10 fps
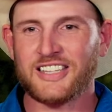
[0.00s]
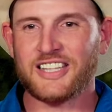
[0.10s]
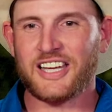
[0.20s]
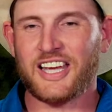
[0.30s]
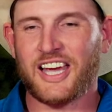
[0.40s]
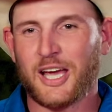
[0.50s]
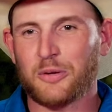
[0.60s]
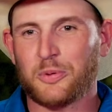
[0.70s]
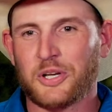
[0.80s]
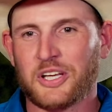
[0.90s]
I think I had
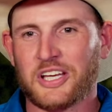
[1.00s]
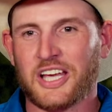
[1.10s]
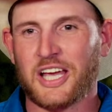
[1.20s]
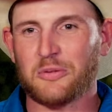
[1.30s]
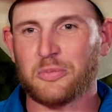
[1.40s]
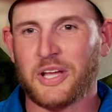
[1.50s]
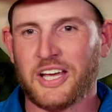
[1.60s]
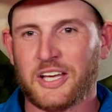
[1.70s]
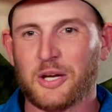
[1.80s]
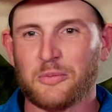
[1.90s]
a pretty good game
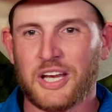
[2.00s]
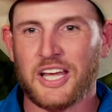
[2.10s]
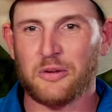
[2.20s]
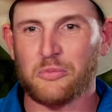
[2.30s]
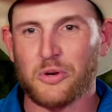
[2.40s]
plan coming in,